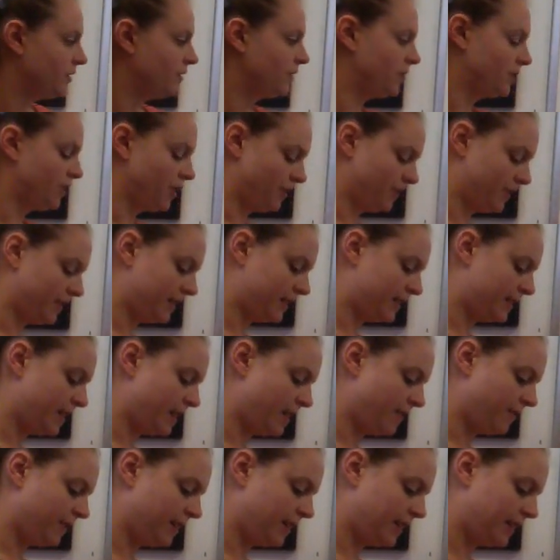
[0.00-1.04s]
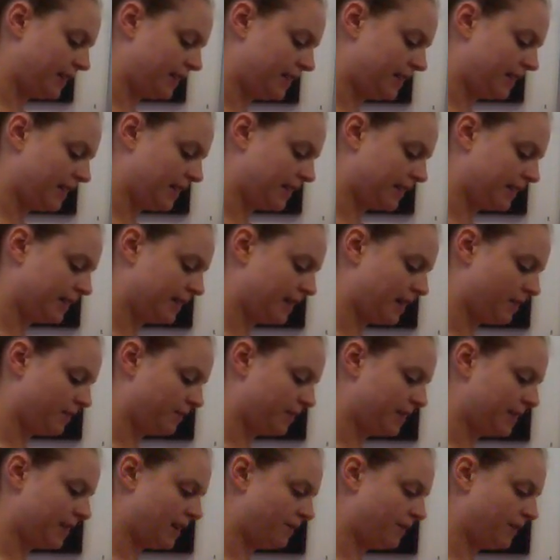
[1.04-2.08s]
So 76
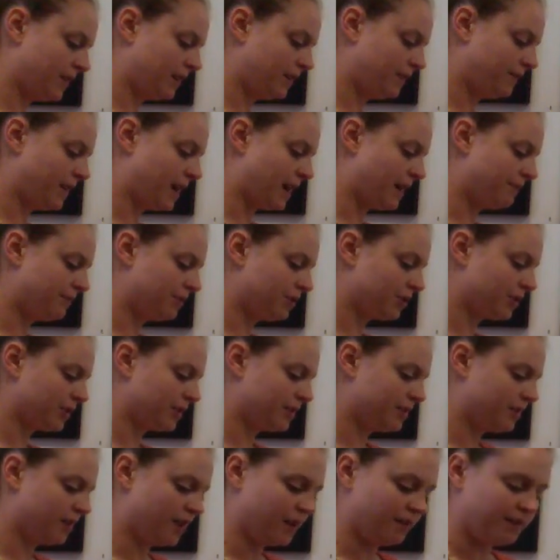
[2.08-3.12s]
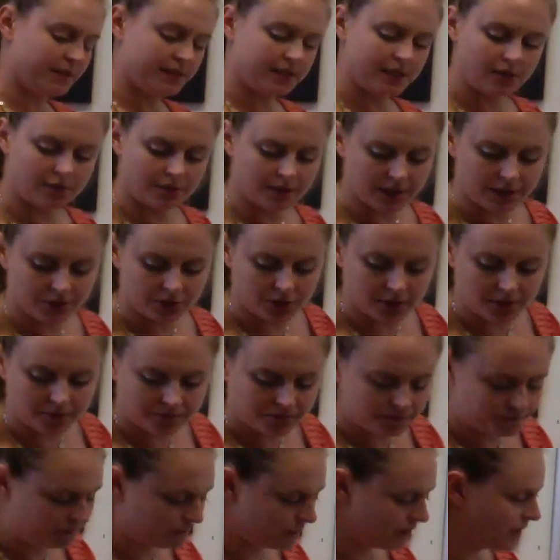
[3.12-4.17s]
times 75, I'm just going to solve this equation.
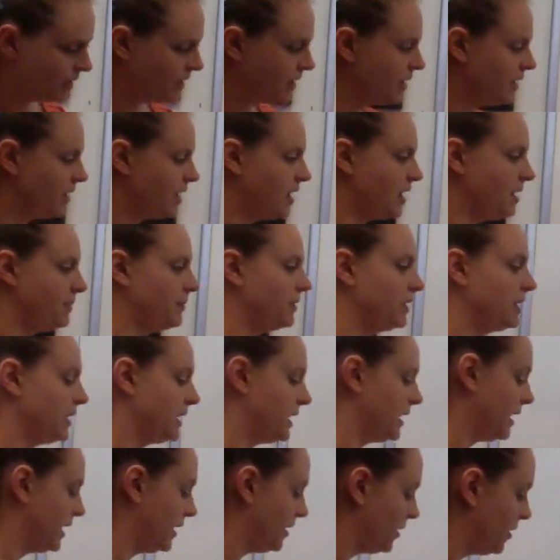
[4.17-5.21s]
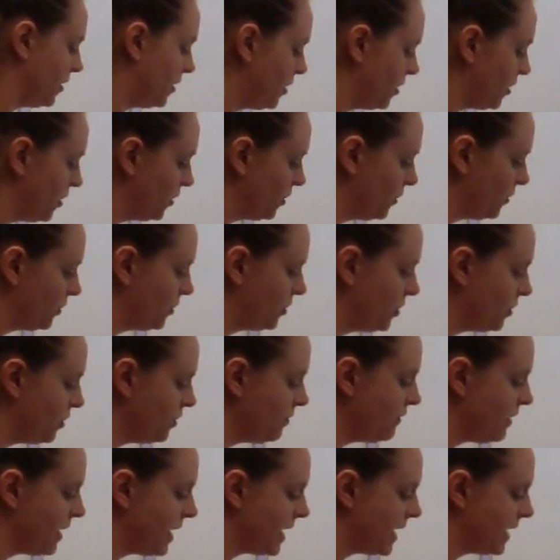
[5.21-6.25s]
I'm going to get
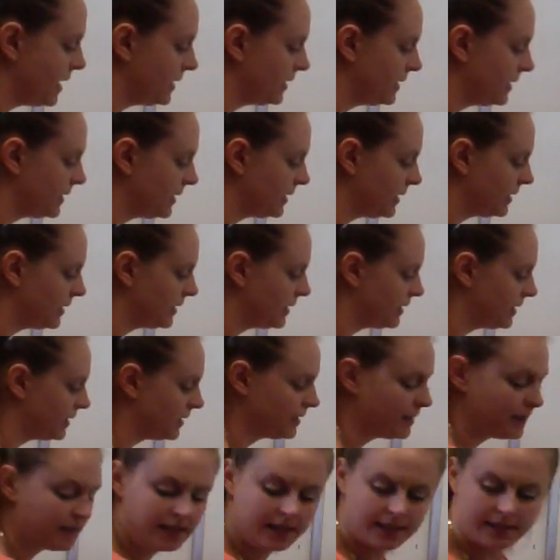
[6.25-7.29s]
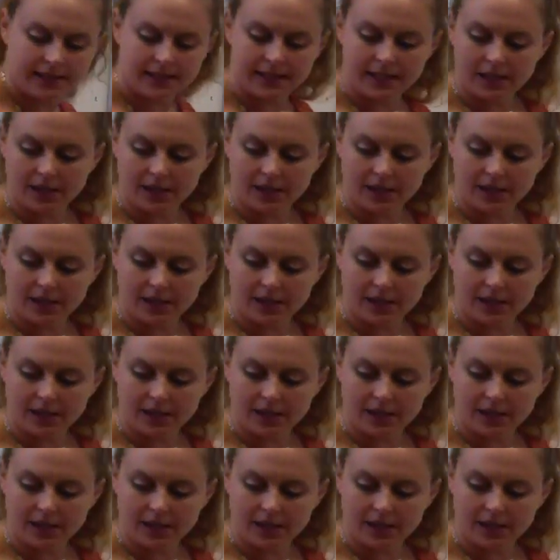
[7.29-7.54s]
2S is